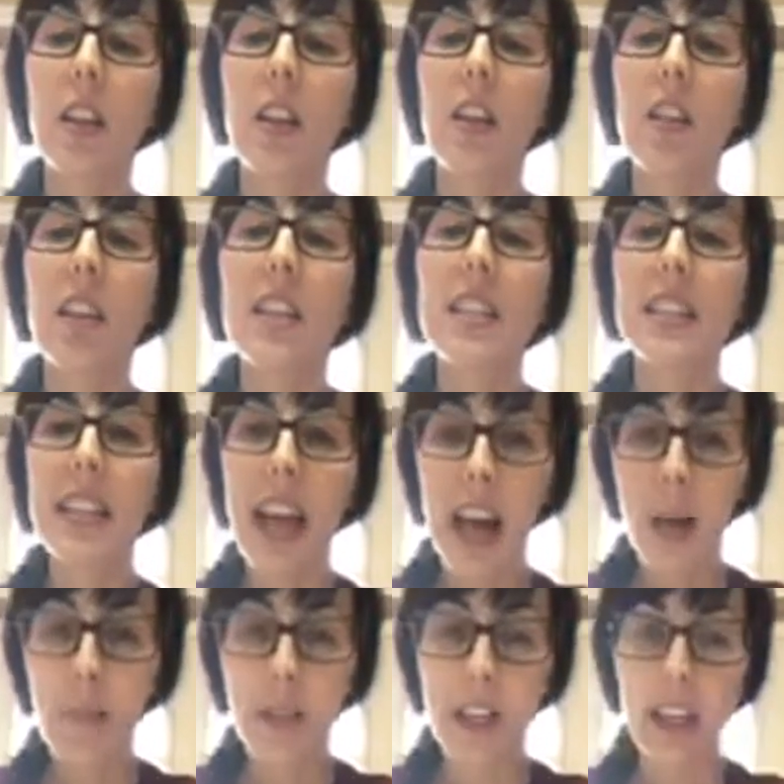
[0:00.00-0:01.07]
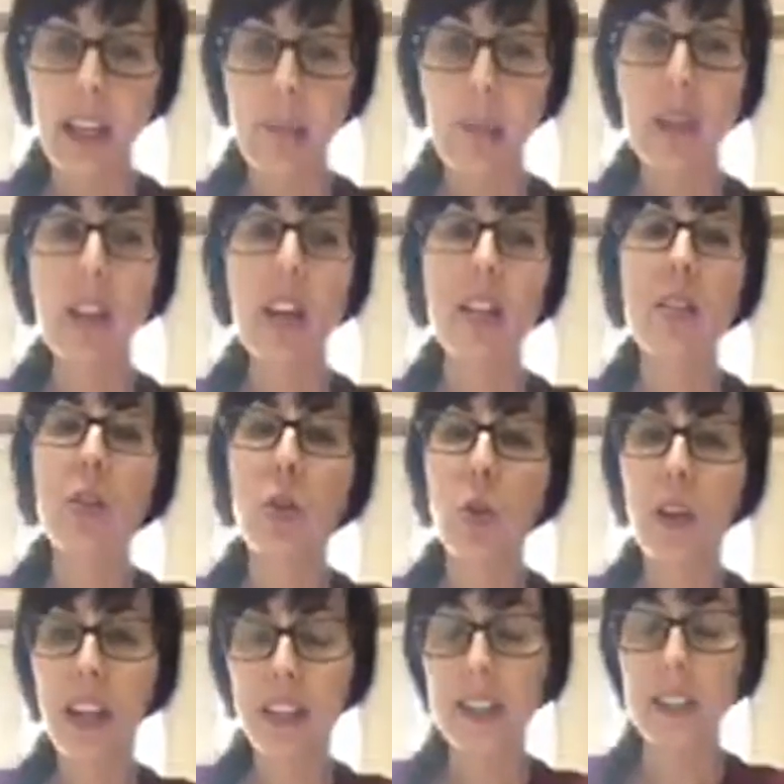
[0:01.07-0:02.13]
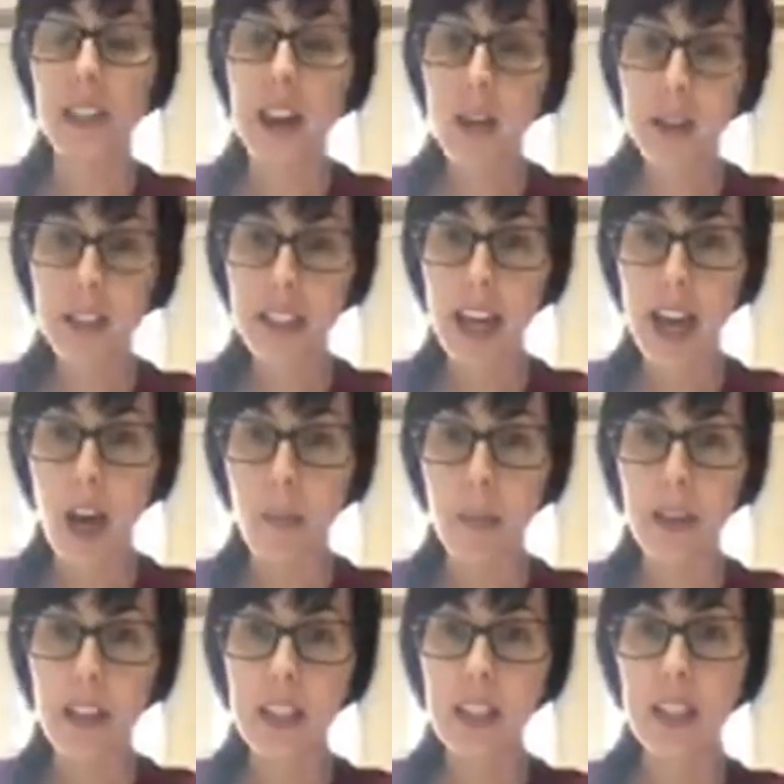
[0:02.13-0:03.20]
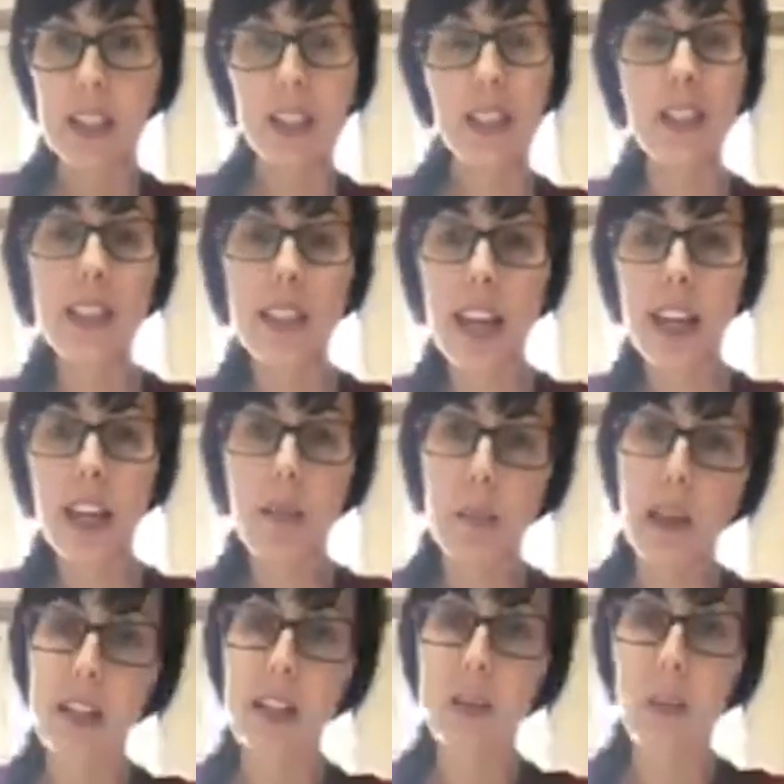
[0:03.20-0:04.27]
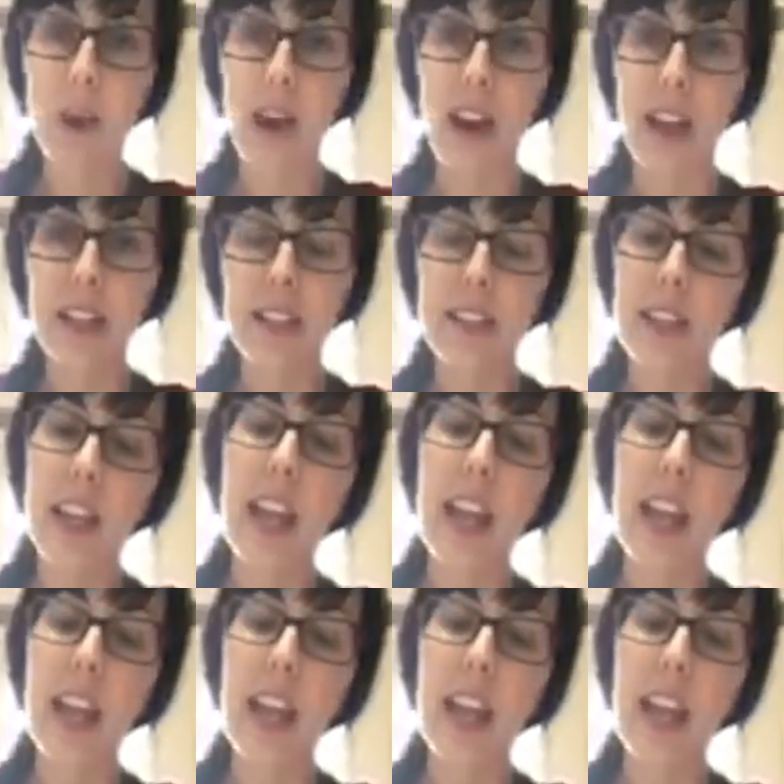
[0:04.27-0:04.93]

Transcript: this is happening because the Lord has allowed it to happen. This didn't take Him by surprise.